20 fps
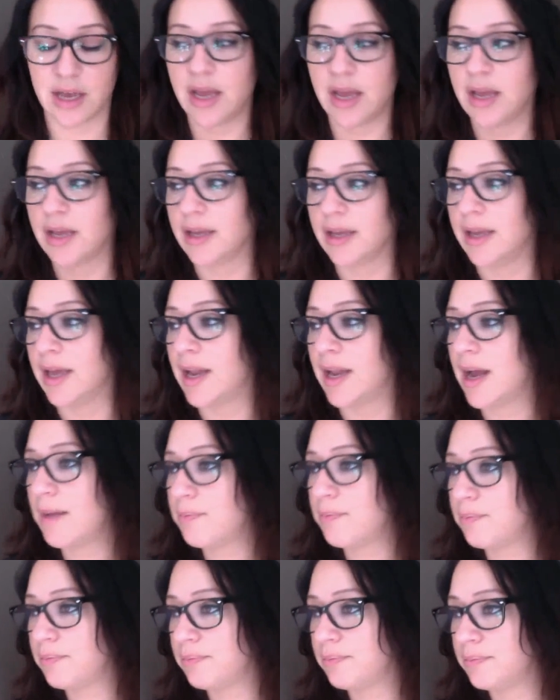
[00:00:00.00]
Get
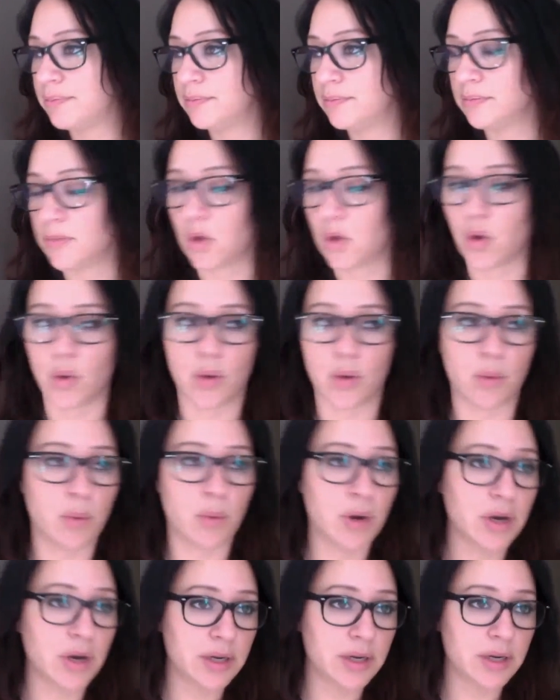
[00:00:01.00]
up, go to
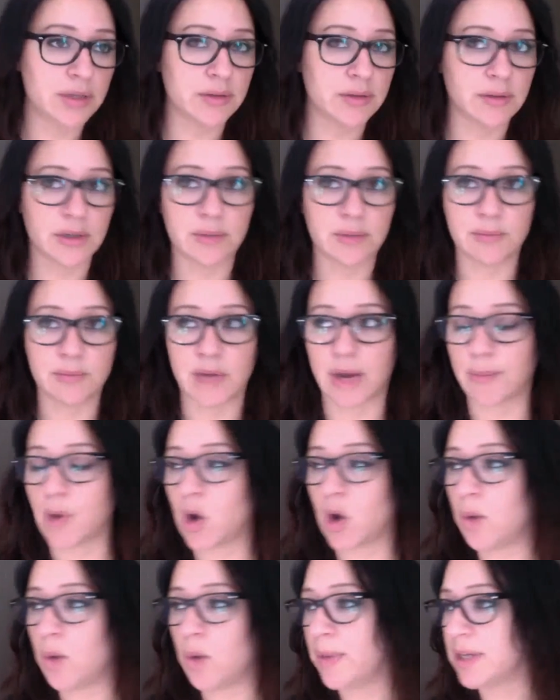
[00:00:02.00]
work, come
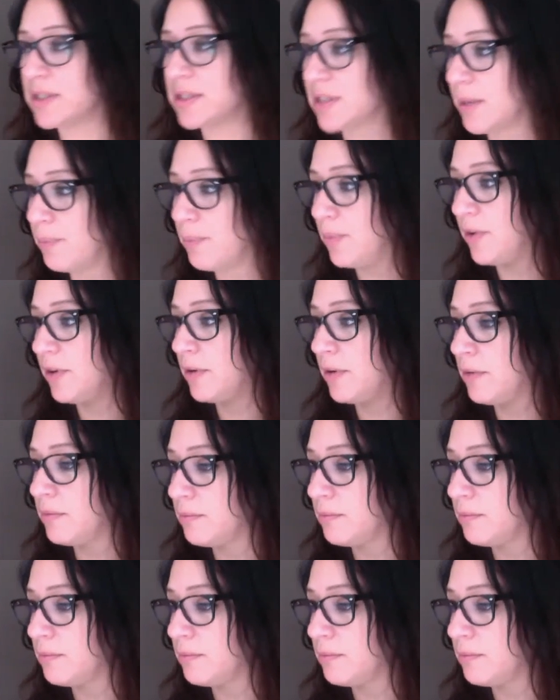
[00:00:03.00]
home, make supper,